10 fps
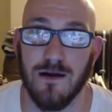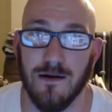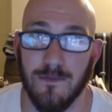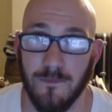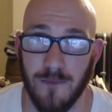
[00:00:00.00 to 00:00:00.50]

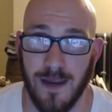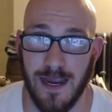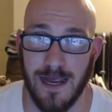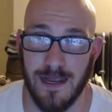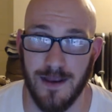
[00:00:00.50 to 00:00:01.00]
Um, I
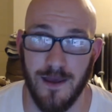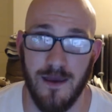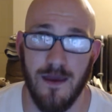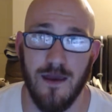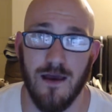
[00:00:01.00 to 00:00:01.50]
had
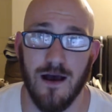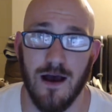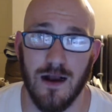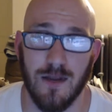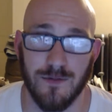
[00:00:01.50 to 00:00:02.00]

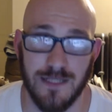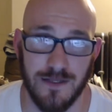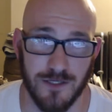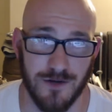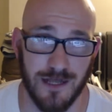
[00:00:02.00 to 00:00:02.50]
uh, a couple
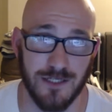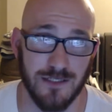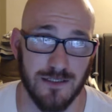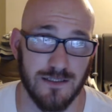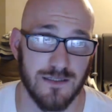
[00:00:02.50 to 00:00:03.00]
teeth
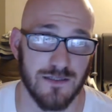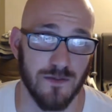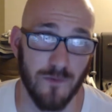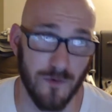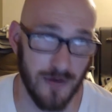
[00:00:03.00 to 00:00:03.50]
extractions,
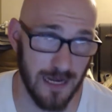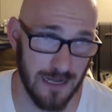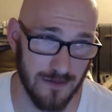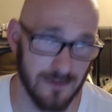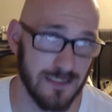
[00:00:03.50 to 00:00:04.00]
some root
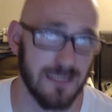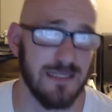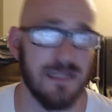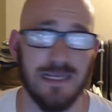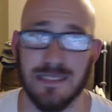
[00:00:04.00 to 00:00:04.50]

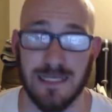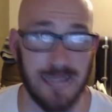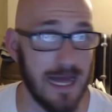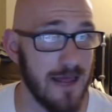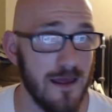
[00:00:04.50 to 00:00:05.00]
canals, things
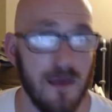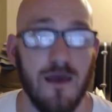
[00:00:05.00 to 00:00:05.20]
like that.